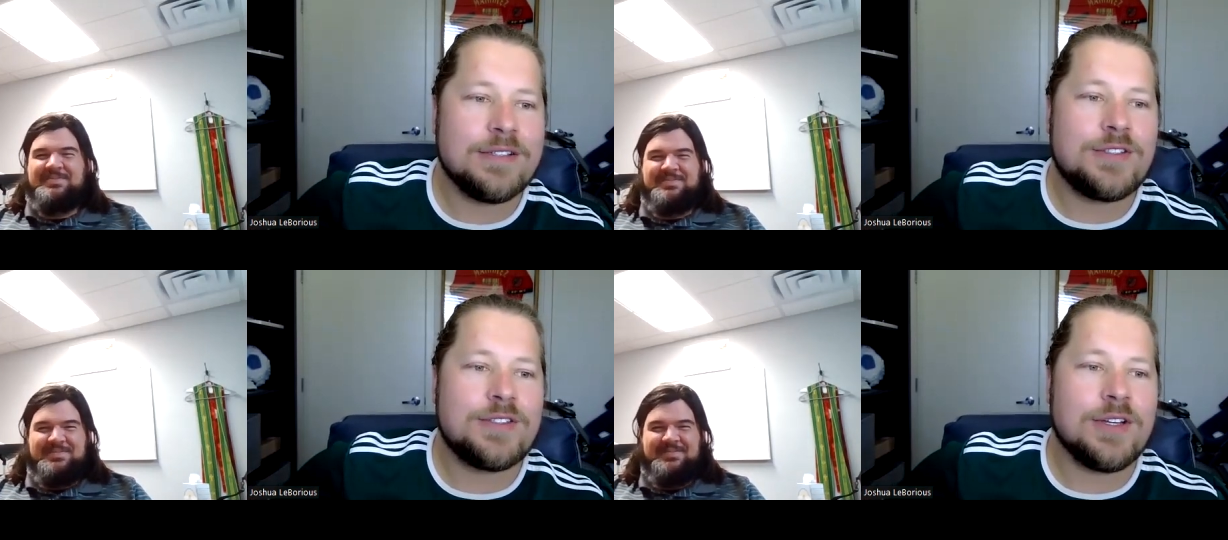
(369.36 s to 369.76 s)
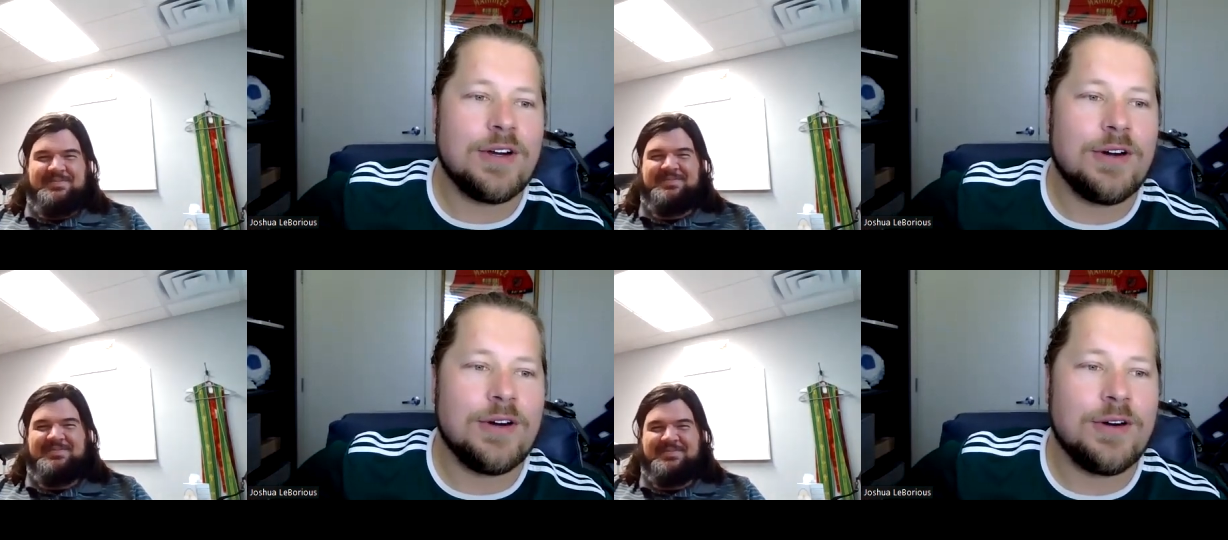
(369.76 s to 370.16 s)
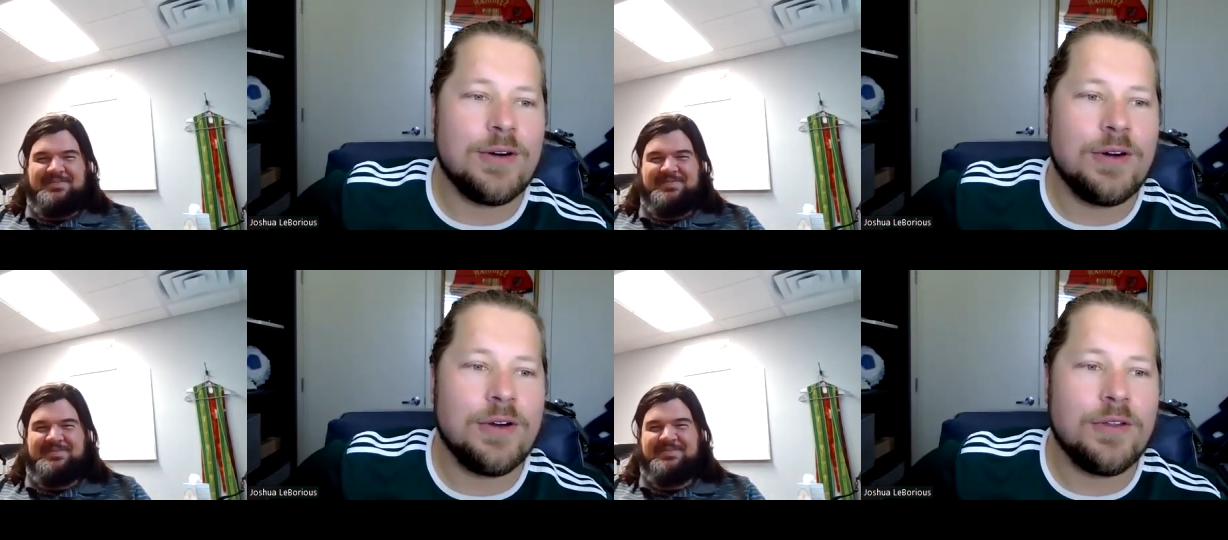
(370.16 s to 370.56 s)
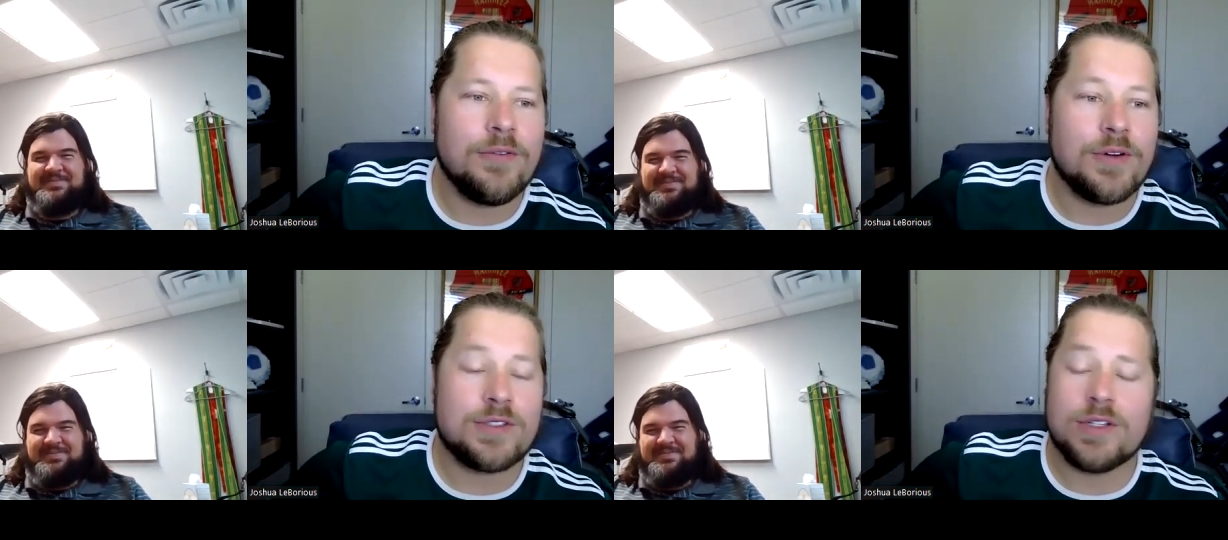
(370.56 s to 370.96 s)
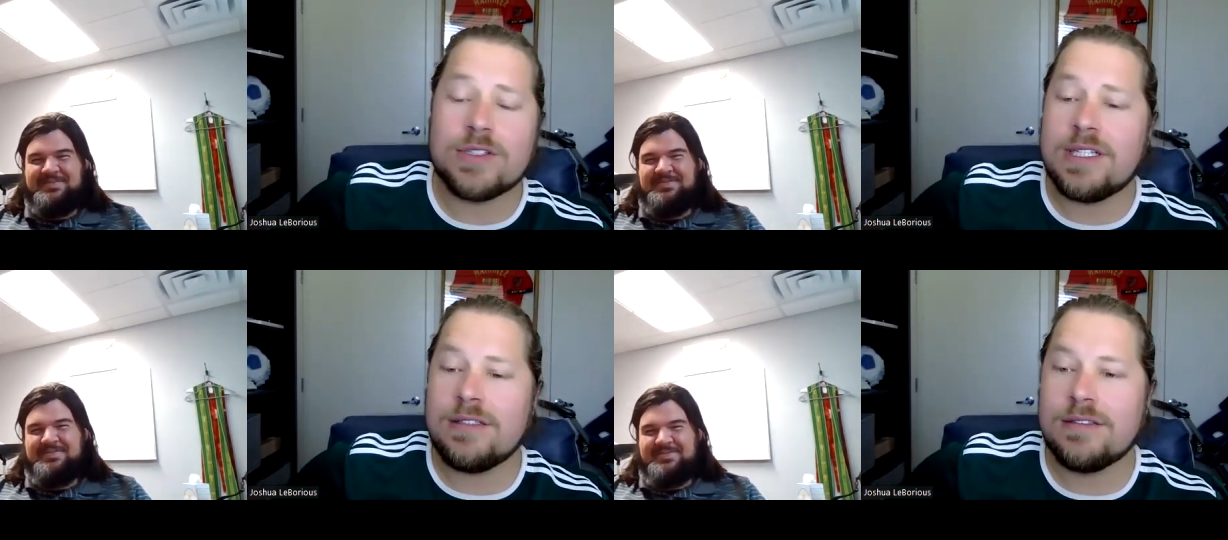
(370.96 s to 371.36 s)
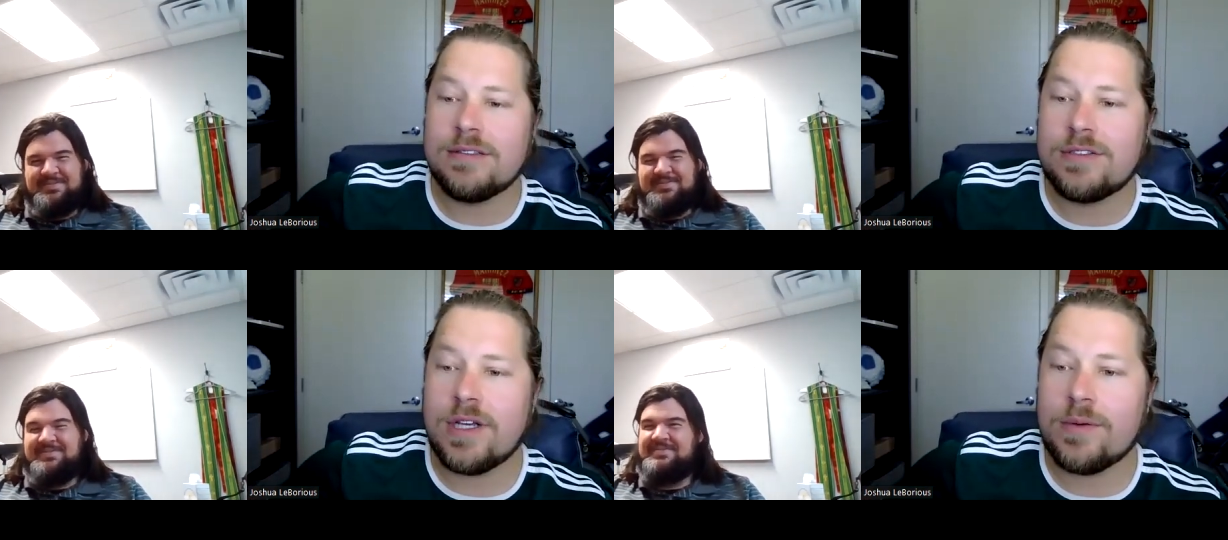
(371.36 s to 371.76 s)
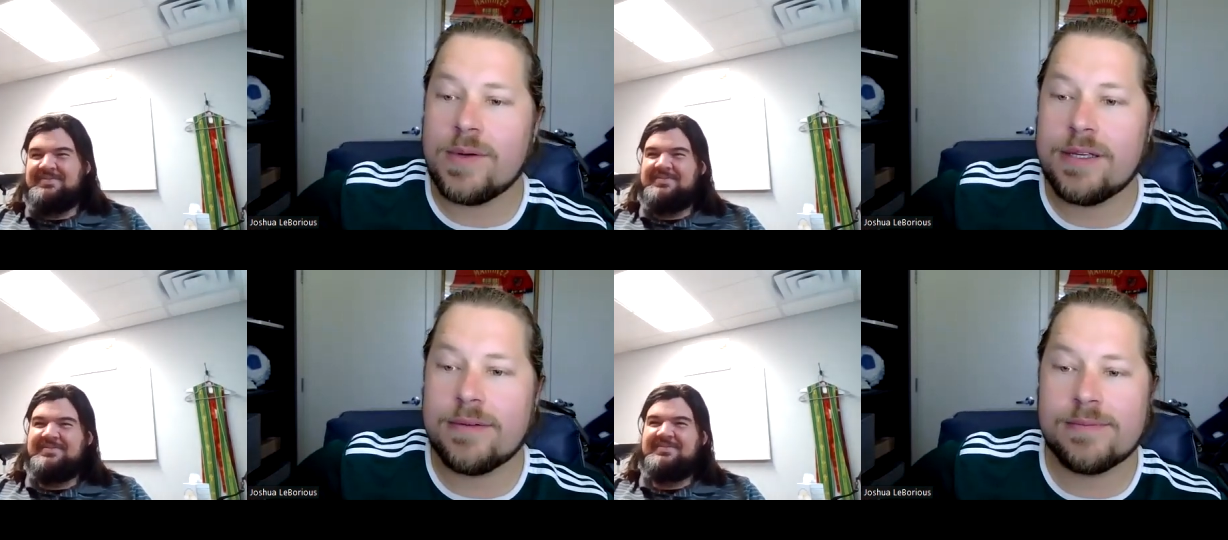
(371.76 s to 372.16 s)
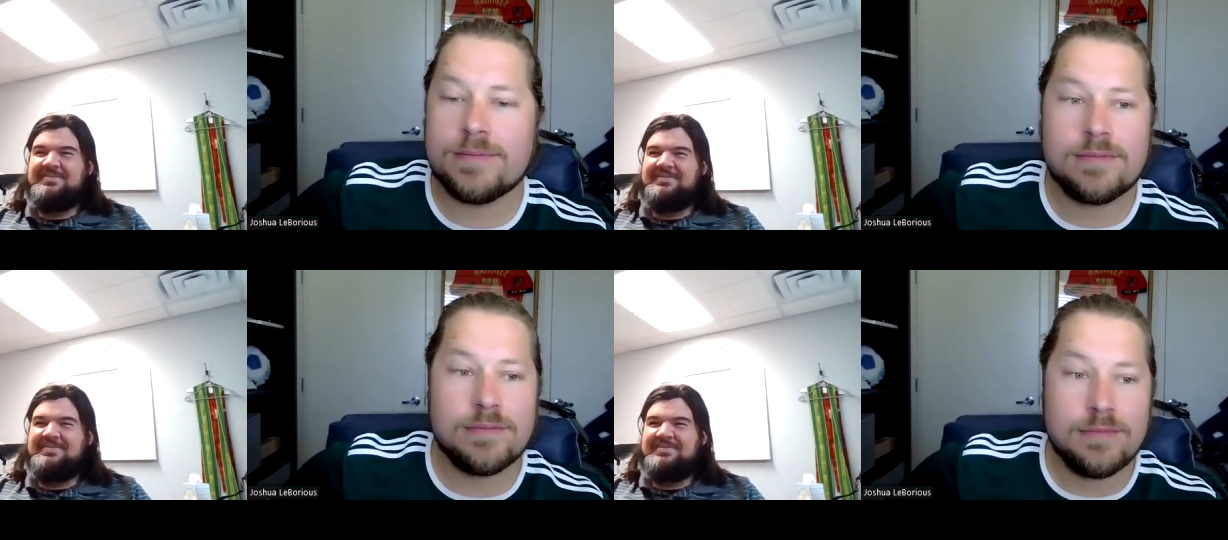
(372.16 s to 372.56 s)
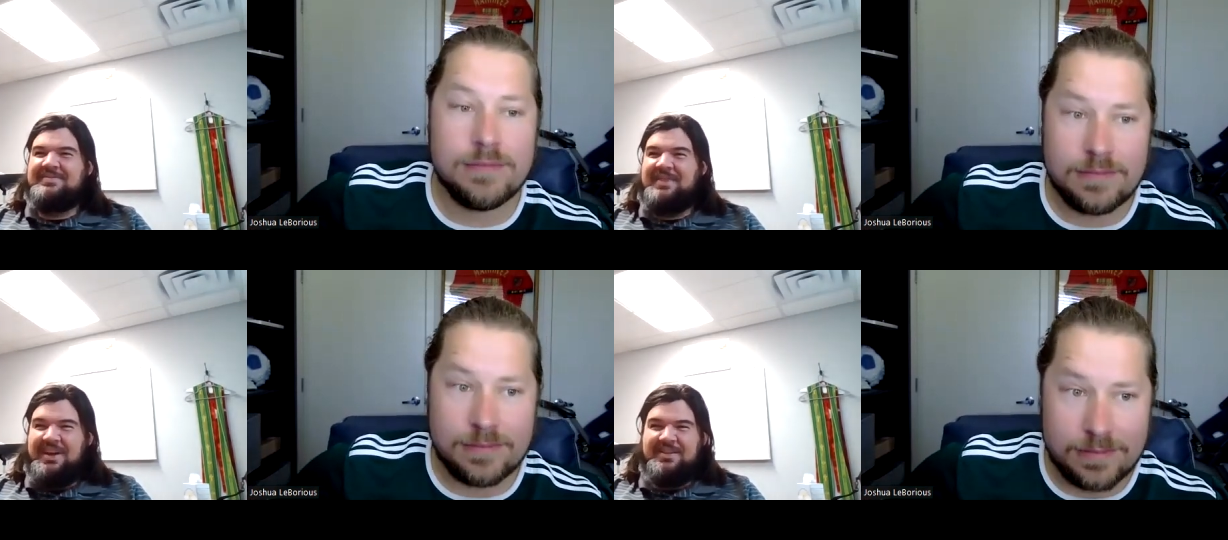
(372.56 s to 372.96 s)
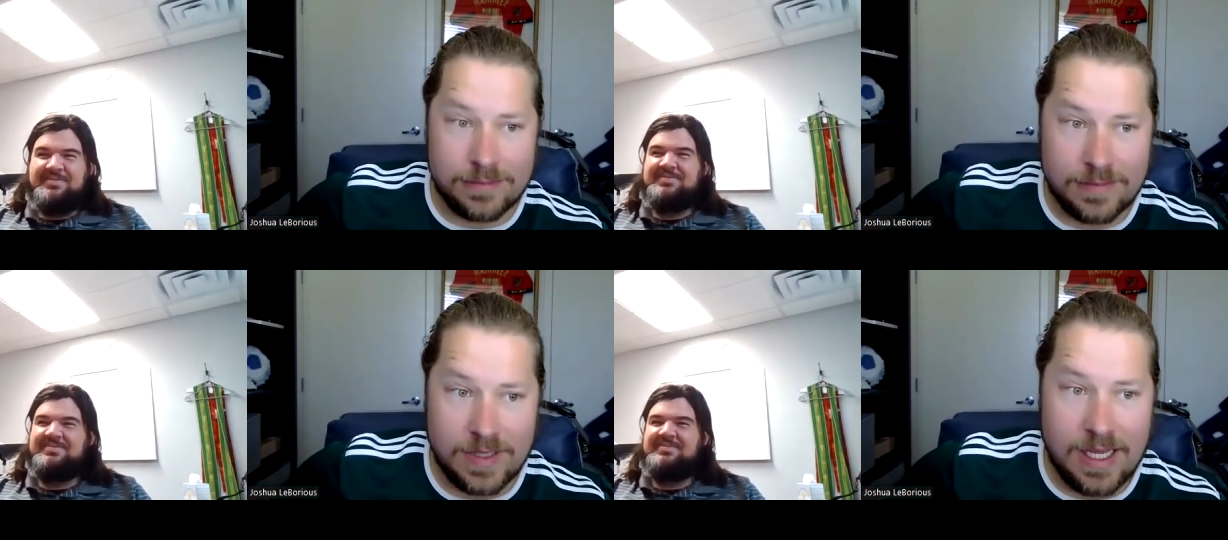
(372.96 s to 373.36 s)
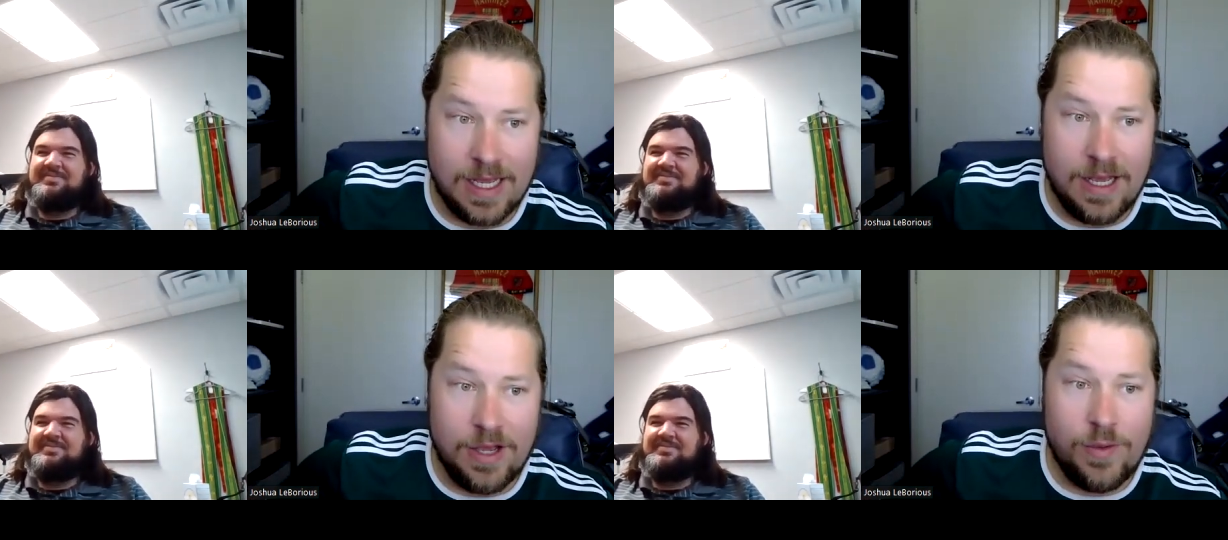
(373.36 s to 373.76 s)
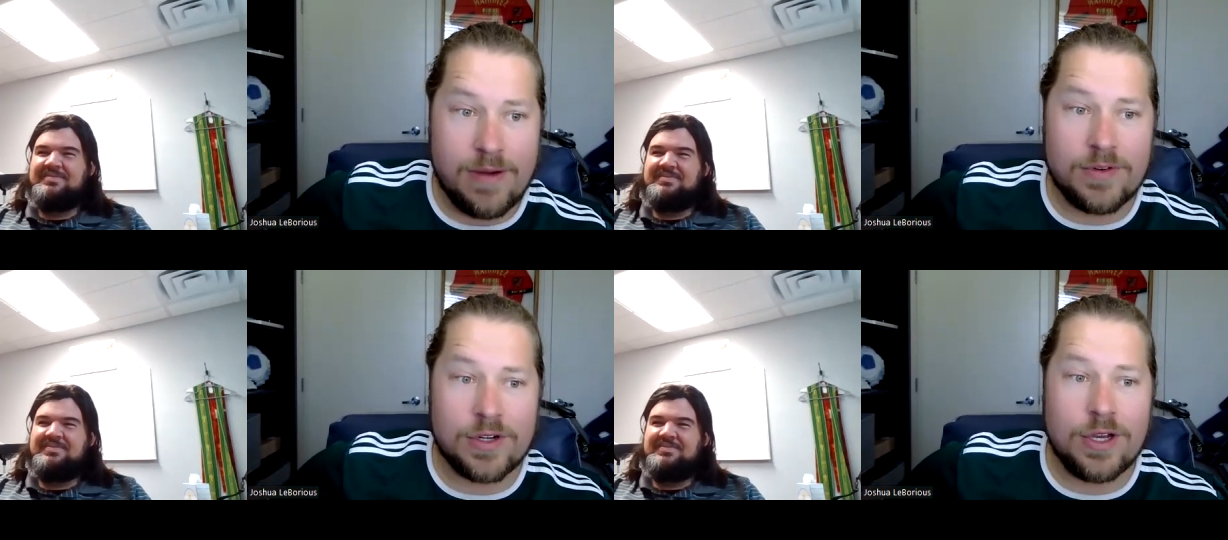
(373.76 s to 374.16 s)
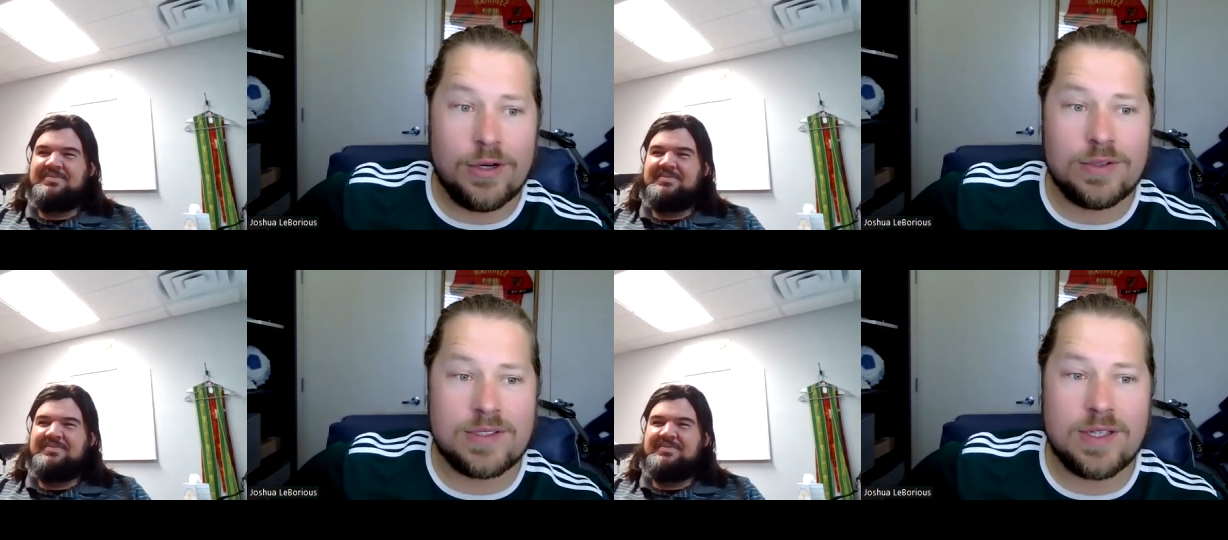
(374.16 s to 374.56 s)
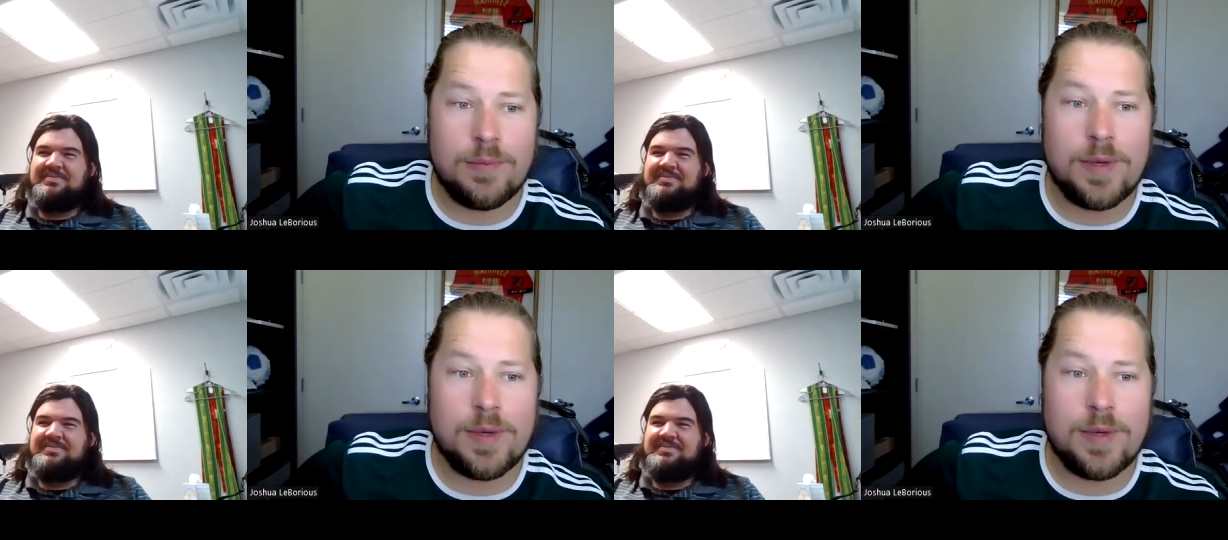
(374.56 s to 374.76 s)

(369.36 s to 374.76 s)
Speaker 1: so verse thirteen, shall we? Yeah. Whoever goes